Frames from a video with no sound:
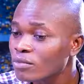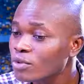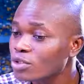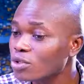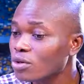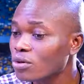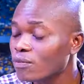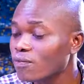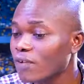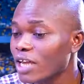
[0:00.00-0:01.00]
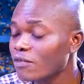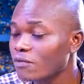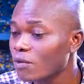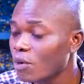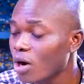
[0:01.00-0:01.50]
you know,
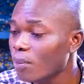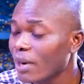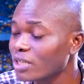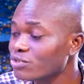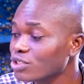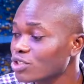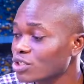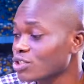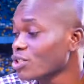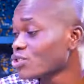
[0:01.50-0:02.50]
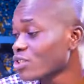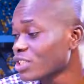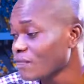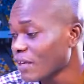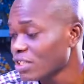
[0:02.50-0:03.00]
5 bad results does not
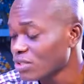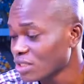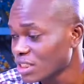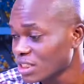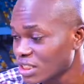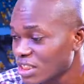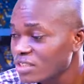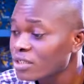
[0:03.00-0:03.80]
define your season.